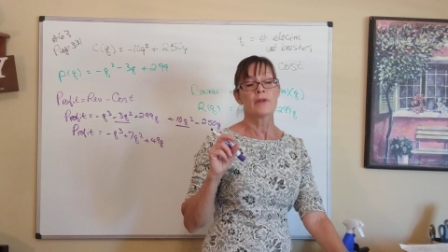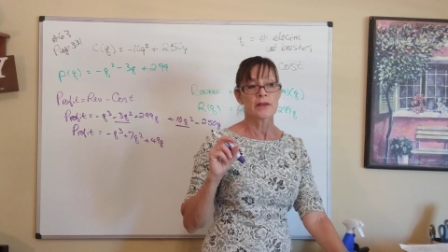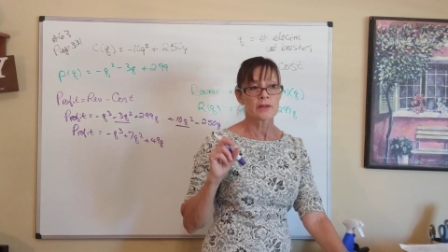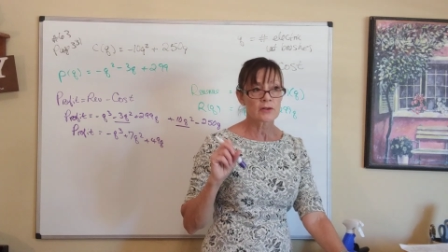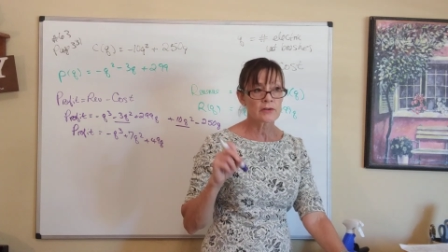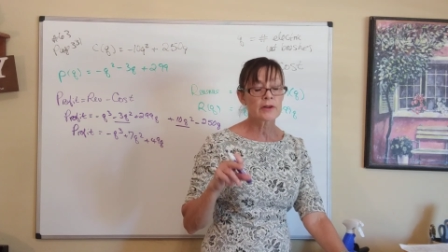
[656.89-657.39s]

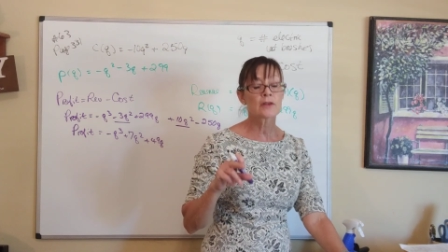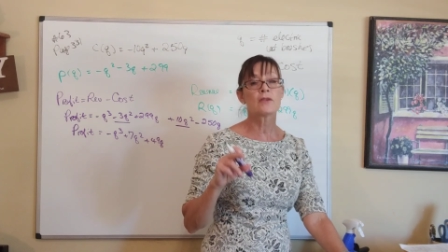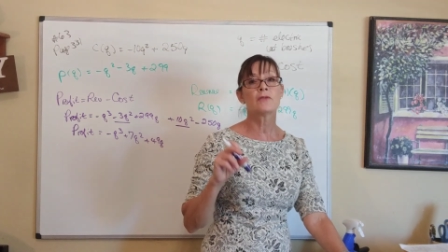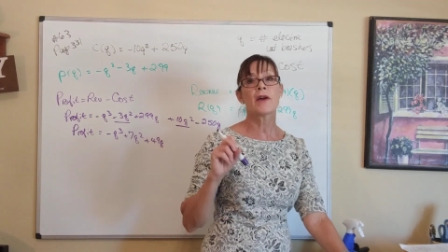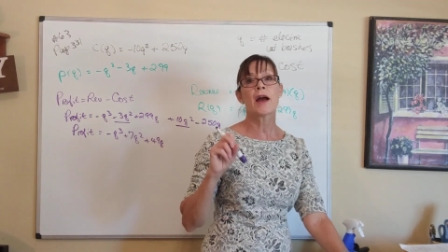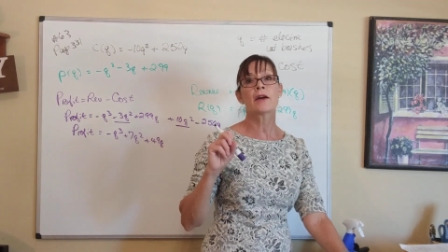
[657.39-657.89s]
find the
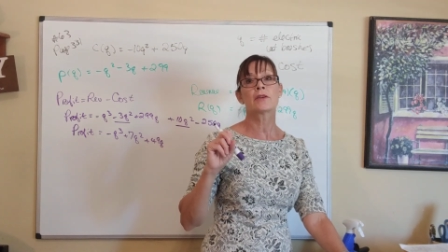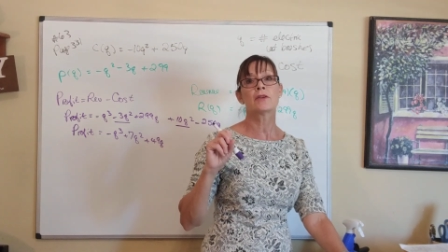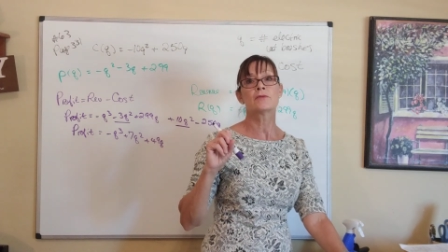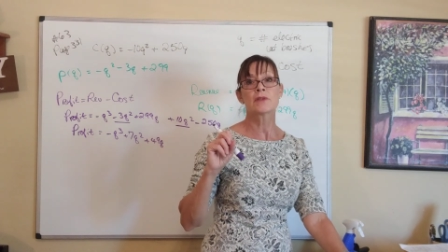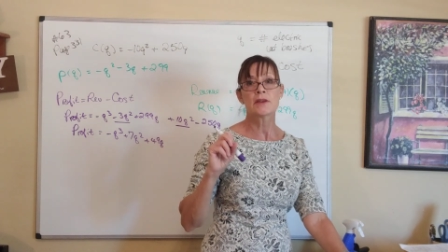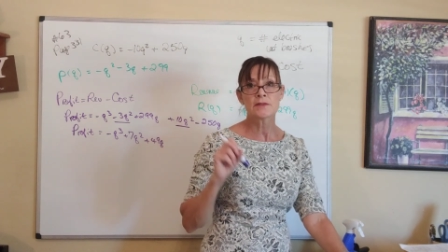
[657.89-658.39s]
critical
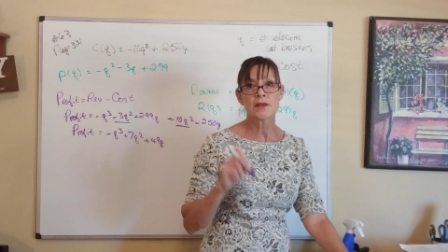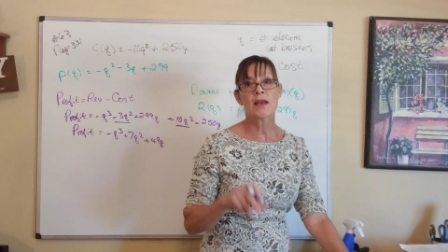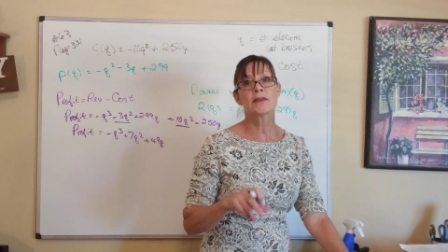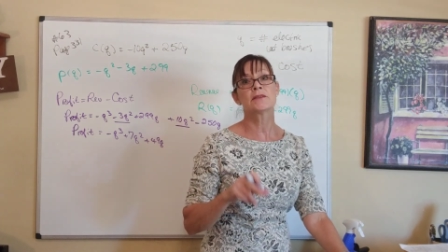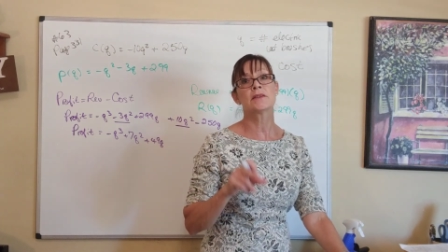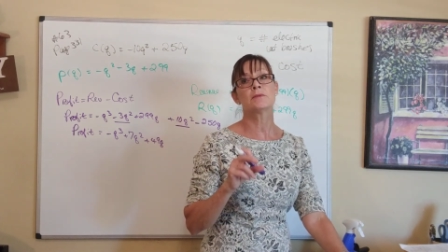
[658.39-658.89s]
values, and
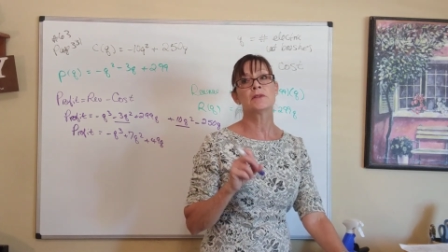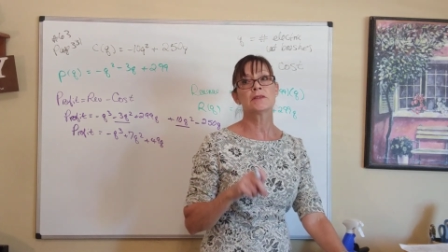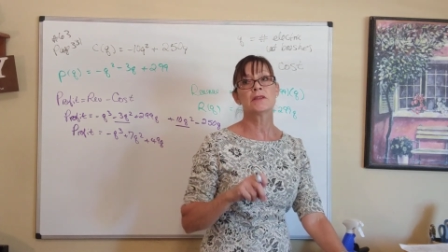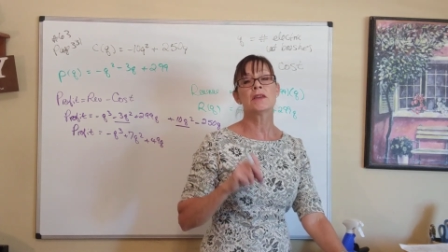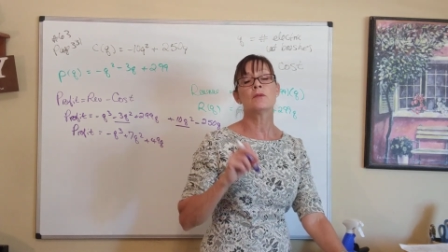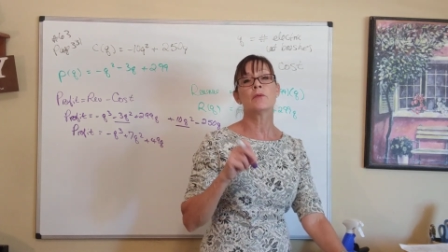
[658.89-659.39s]
test them to
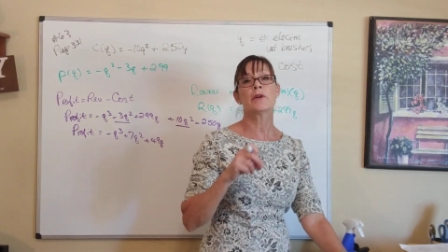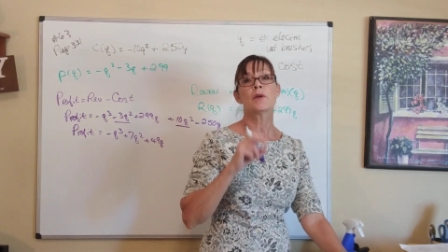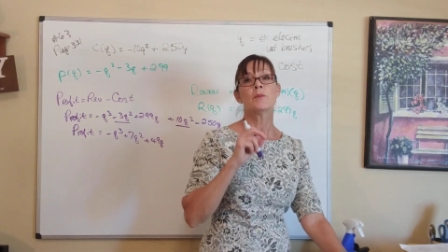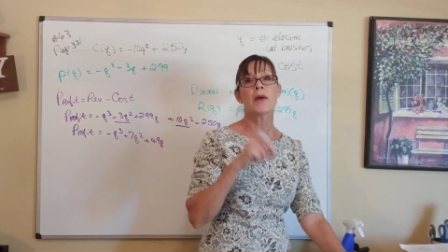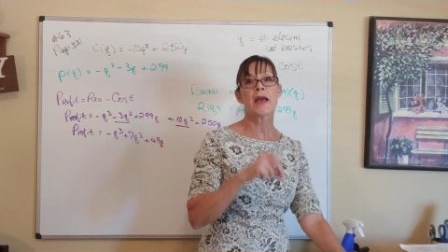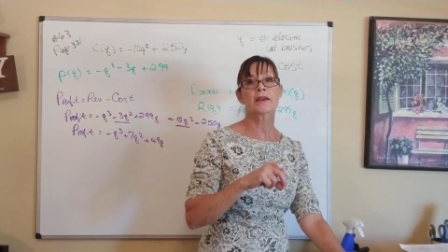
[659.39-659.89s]
see where
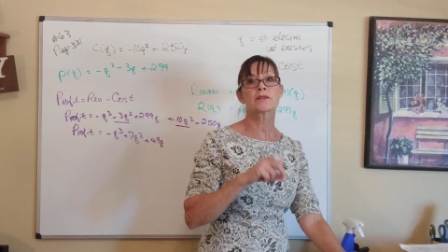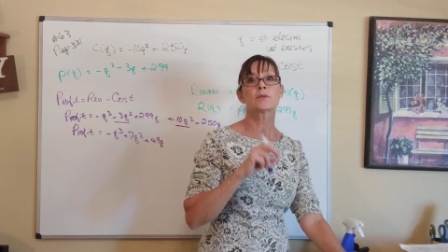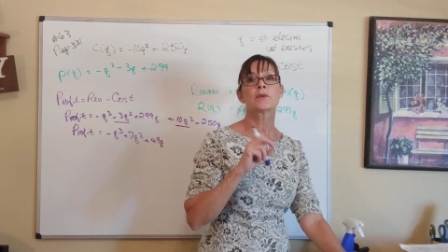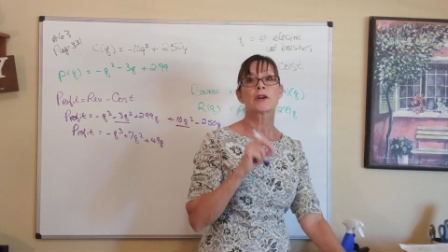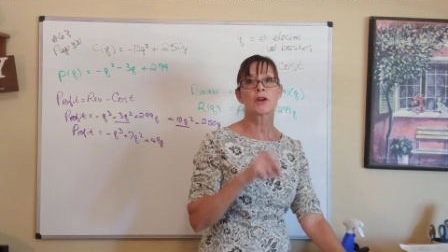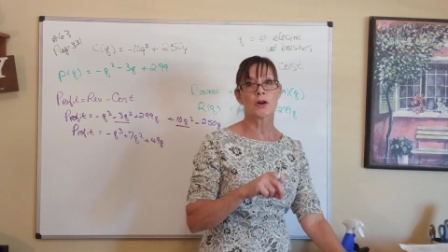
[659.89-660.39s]
a max
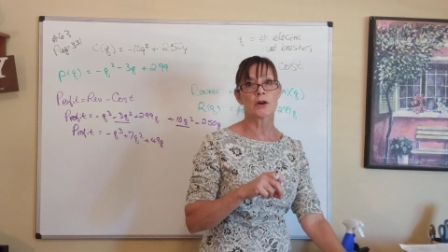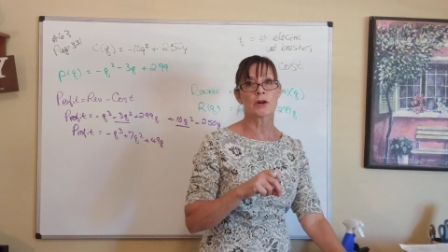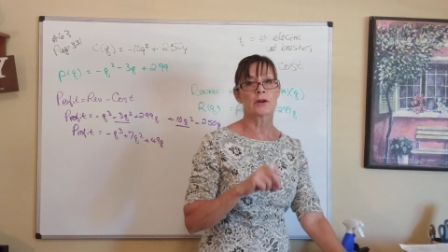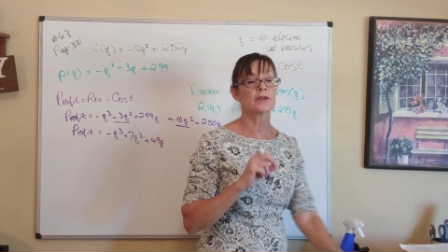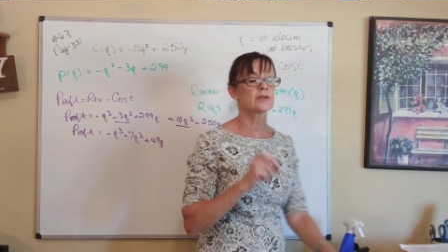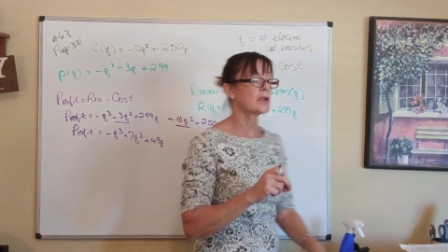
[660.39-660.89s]
would occur.
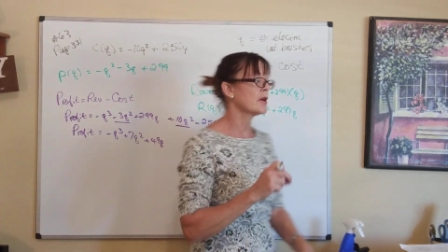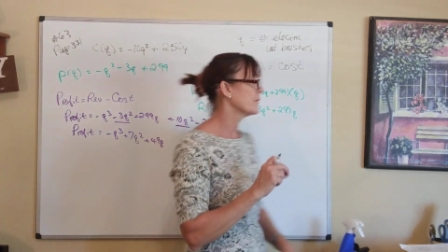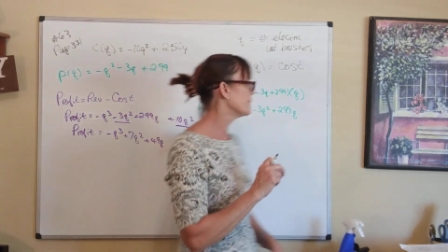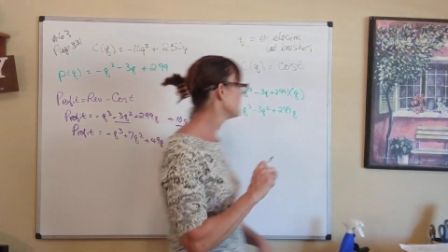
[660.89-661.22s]
So,